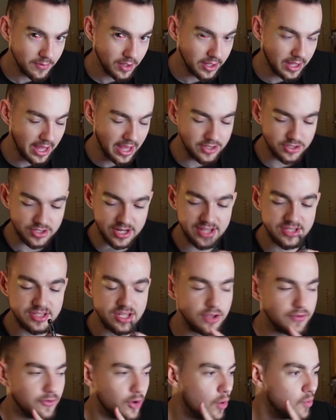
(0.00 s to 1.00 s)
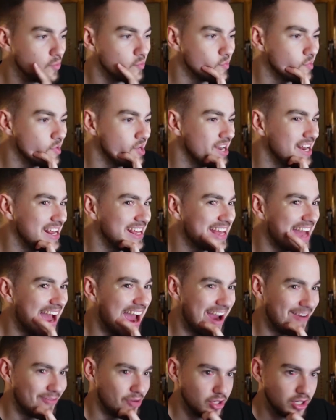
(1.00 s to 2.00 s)
okay, so let's say you've got a really
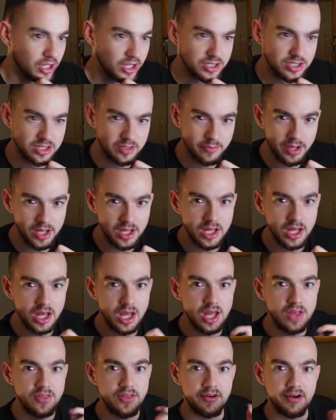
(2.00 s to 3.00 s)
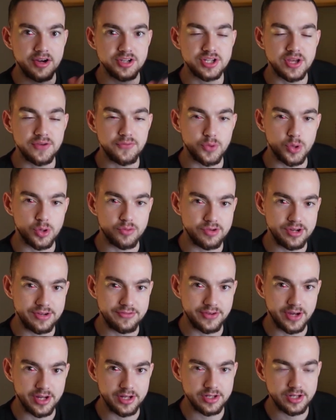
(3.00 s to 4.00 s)
Karen customer, they're asking for a
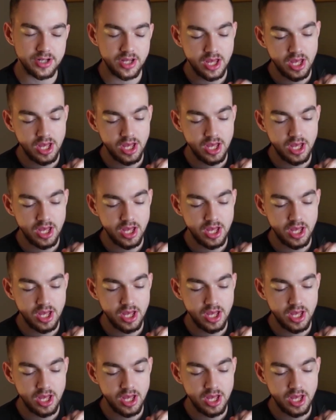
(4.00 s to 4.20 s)
refund.